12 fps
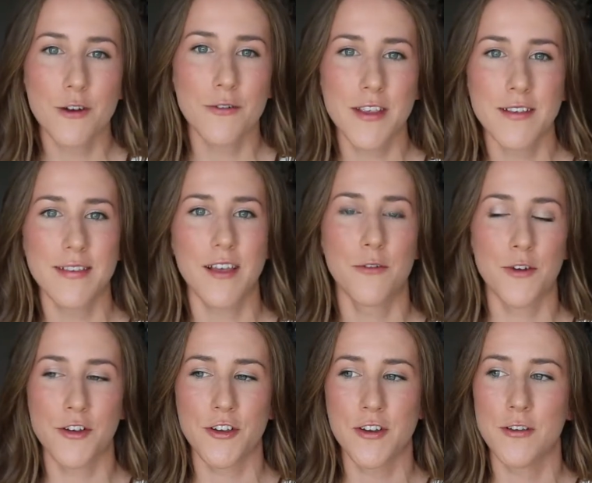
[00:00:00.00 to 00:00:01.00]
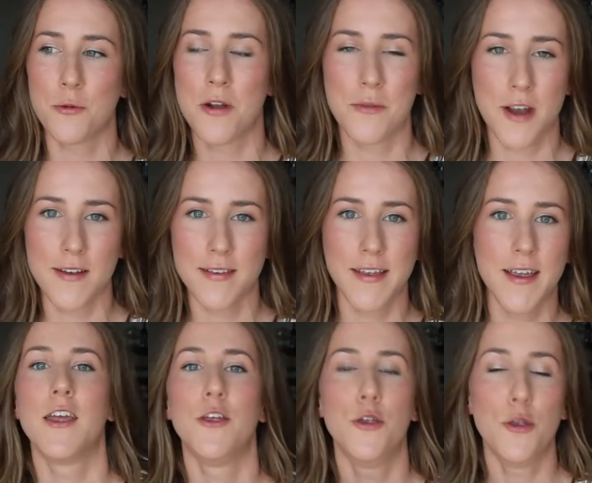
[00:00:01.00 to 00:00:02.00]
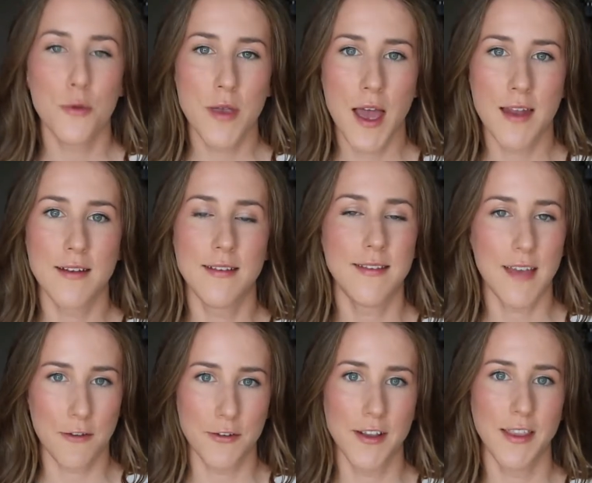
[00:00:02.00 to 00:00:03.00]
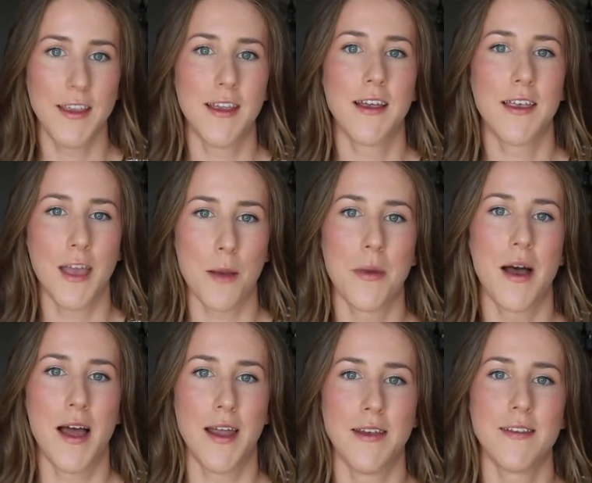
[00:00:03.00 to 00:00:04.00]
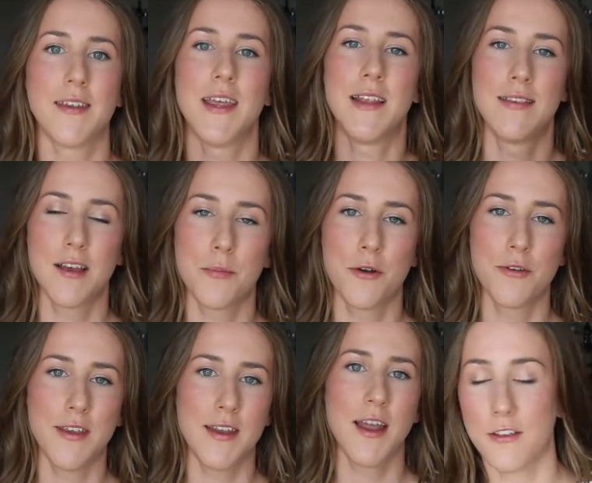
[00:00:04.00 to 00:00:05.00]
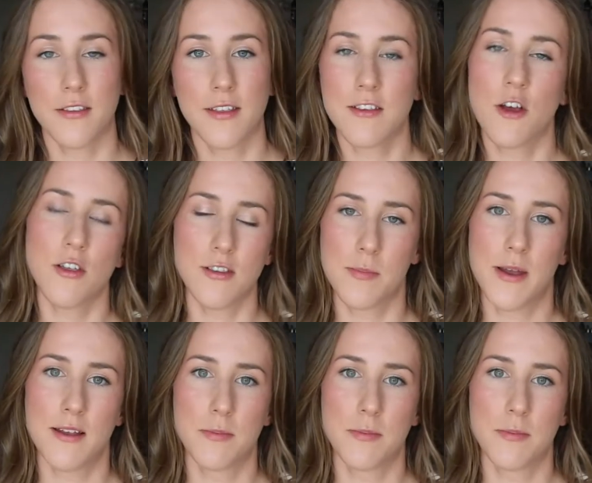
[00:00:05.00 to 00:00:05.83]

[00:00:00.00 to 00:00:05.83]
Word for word: over this aversion is what I'm trying to say, you can definitely get behind insect protein. Let's call a spade a